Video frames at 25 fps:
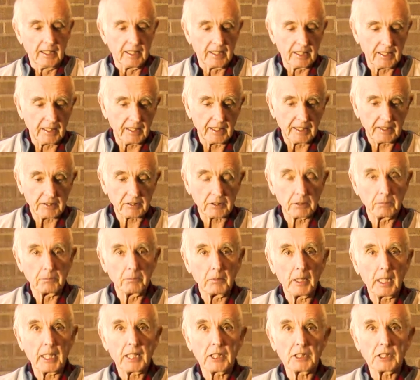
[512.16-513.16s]
It's a
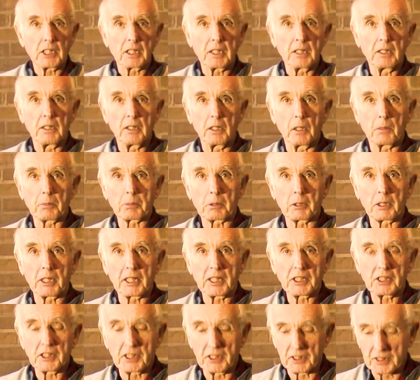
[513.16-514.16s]
major
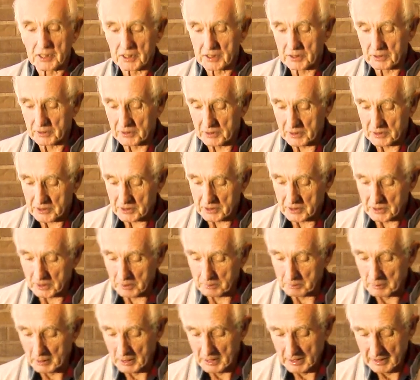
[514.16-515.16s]
operation to do this
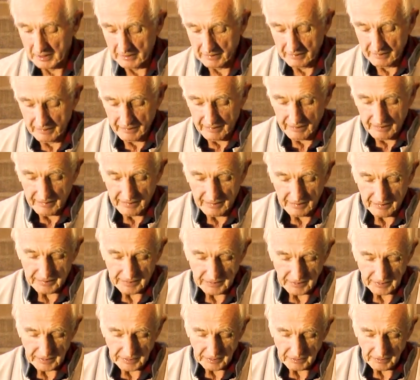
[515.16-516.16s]
job, and
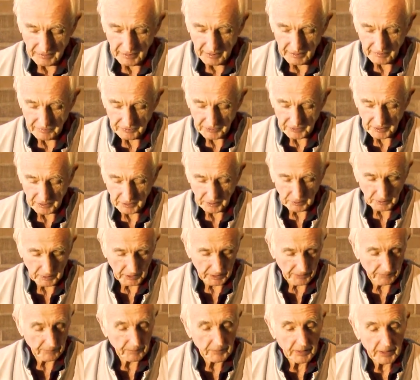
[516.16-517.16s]
you have
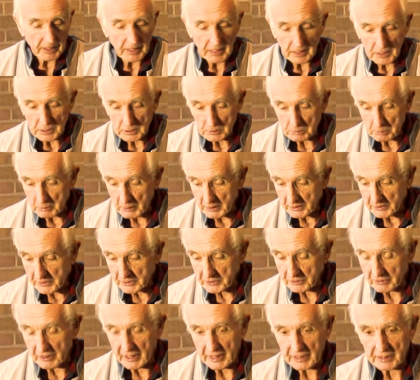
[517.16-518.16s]
to split the
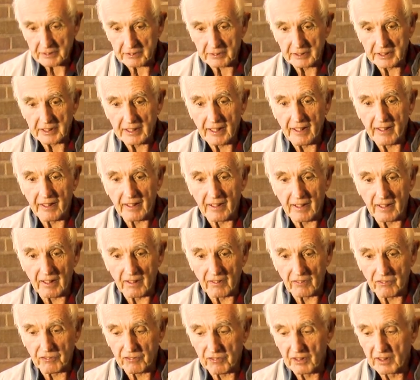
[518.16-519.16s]
tractor in
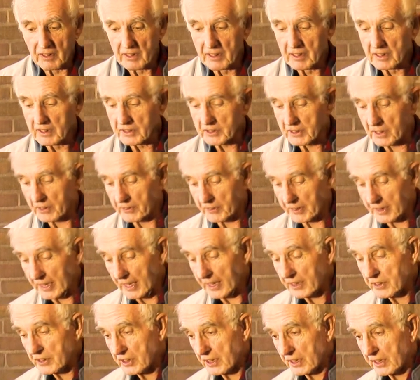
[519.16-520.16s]
half. So the
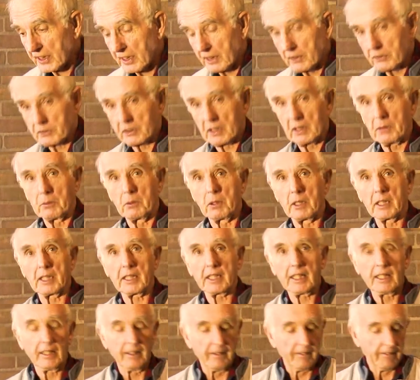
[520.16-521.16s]
engine goes that
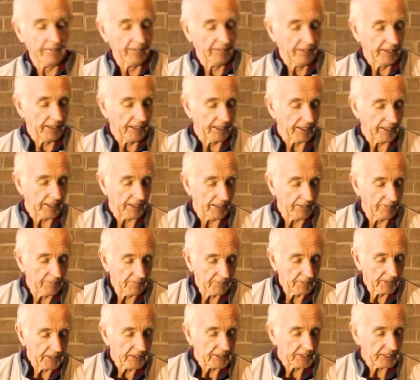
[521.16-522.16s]
way to
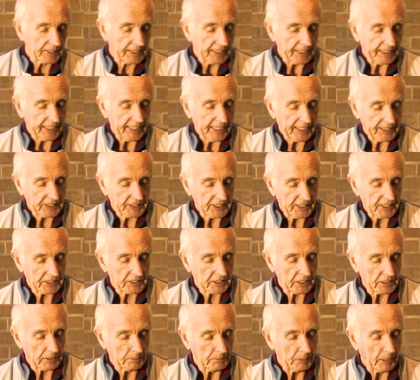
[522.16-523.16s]
get access
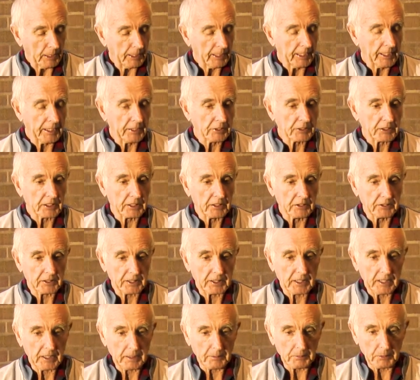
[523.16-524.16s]
to the bell housing on the
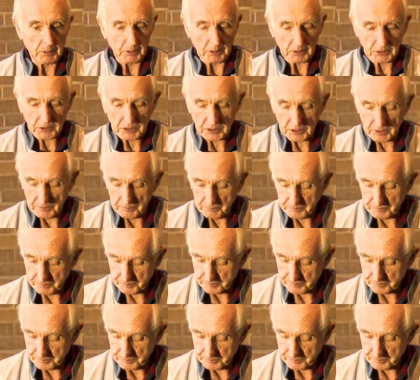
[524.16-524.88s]
gearbox.